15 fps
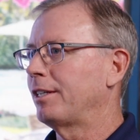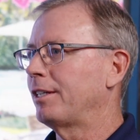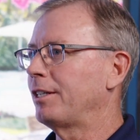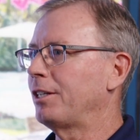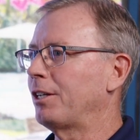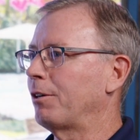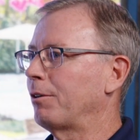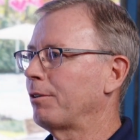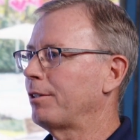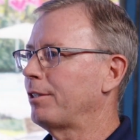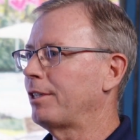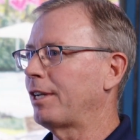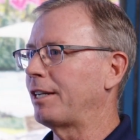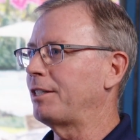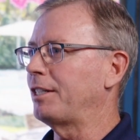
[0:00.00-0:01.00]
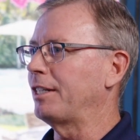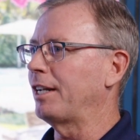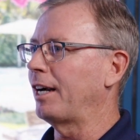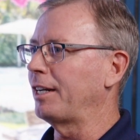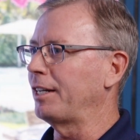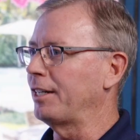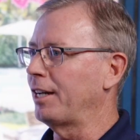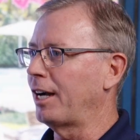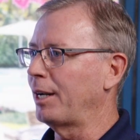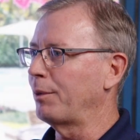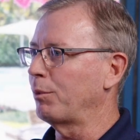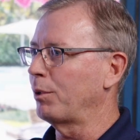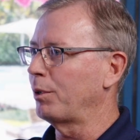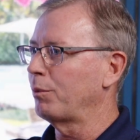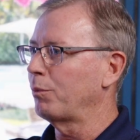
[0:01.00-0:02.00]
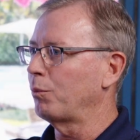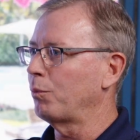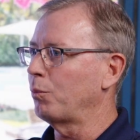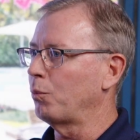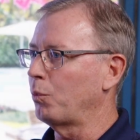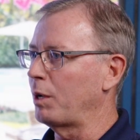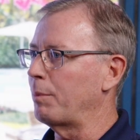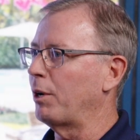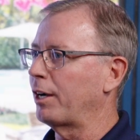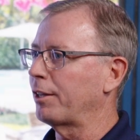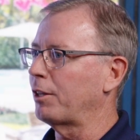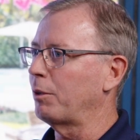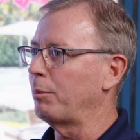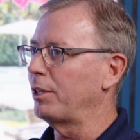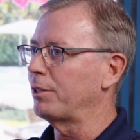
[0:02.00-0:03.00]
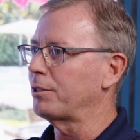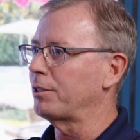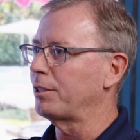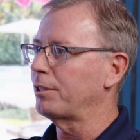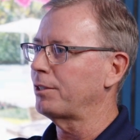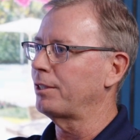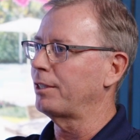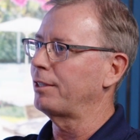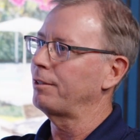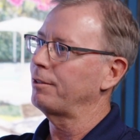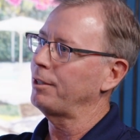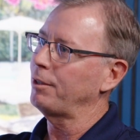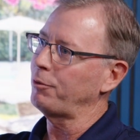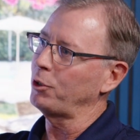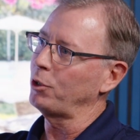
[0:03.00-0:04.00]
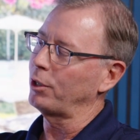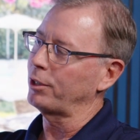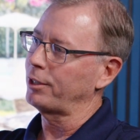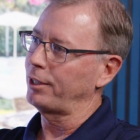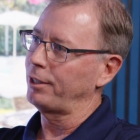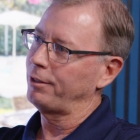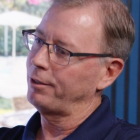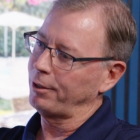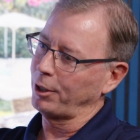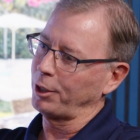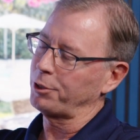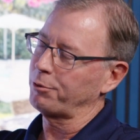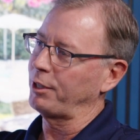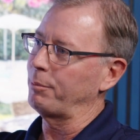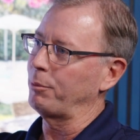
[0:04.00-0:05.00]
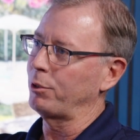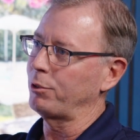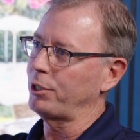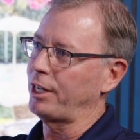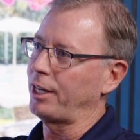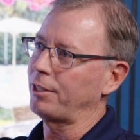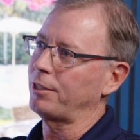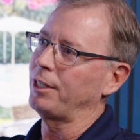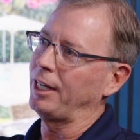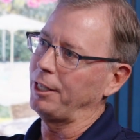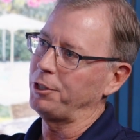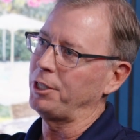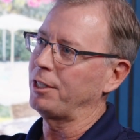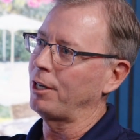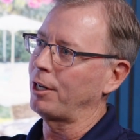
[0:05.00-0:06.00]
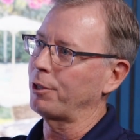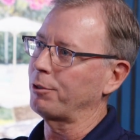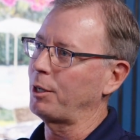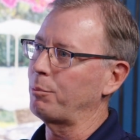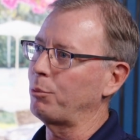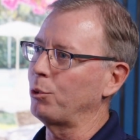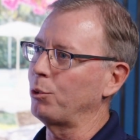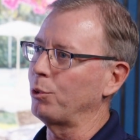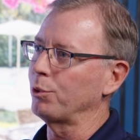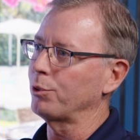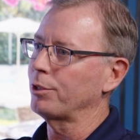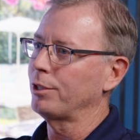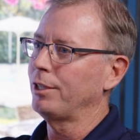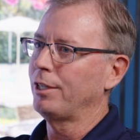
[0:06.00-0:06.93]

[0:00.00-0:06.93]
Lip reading: 1999 when we bought the business, and if you looked at Artistry and Mosaics and A&G concrete pools,